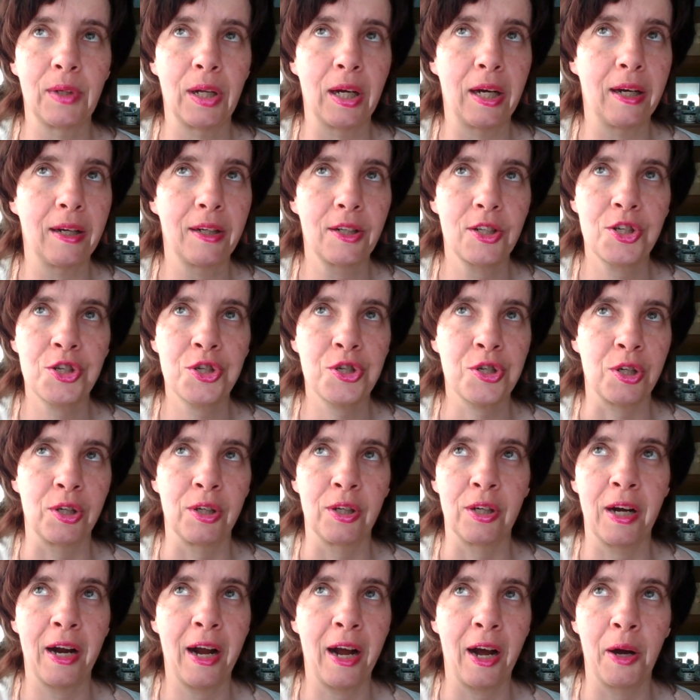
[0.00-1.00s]
not
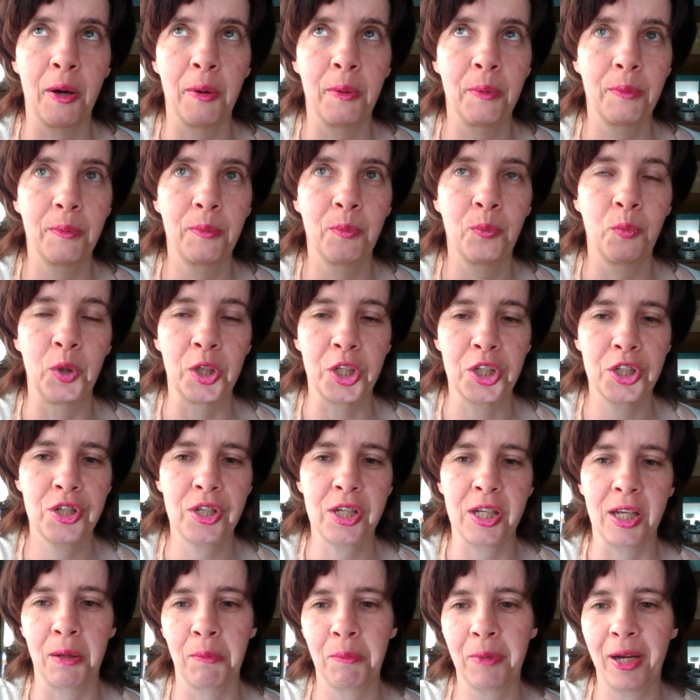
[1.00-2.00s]
sure which
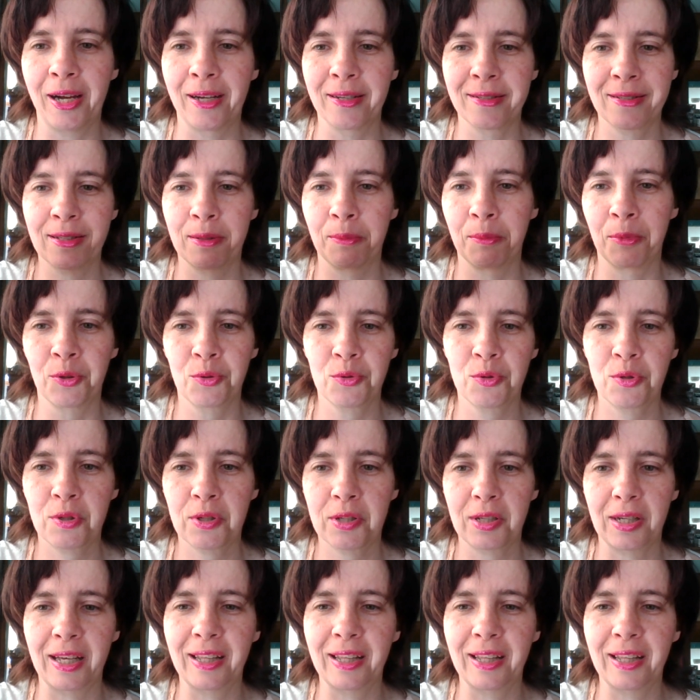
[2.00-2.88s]
team has the most.